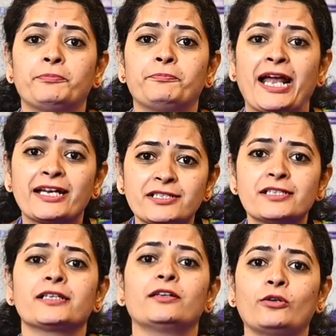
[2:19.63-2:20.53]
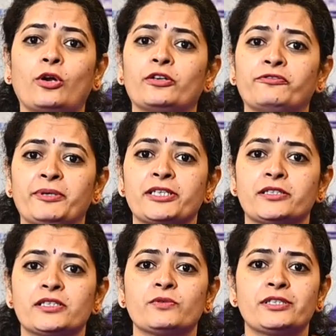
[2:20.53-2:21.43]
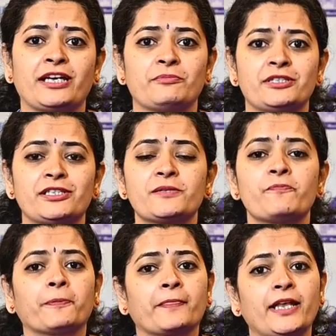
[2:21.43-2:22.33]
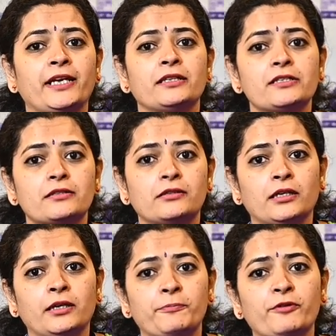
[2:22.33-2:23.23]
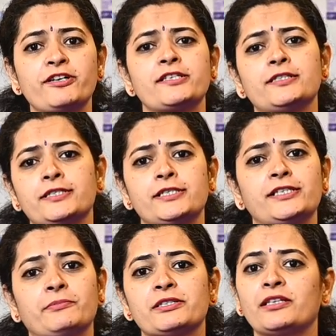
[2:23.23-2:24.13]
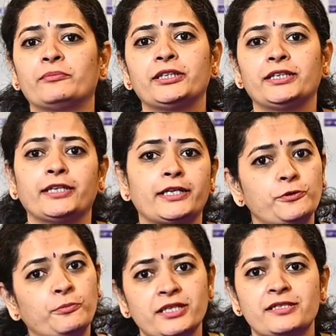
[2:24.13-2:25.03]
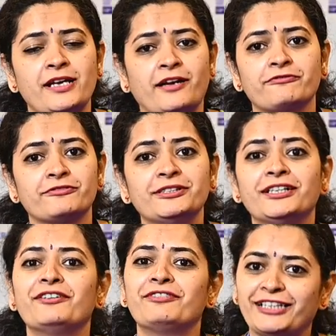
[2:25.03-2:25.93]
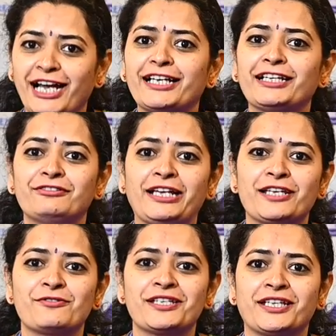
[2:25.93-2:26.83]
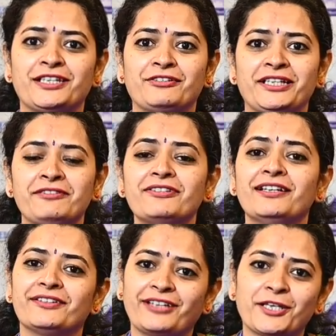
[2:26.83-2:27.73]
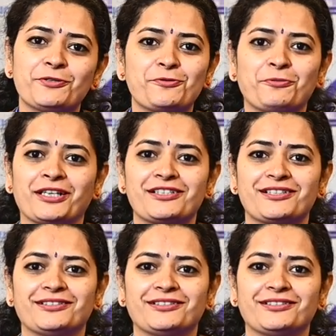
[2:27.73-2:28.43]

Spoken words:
practicing a lot of patients with diabetes, then professional CGM is something that you must have. With that, I would like to take your leave. Thank you so much.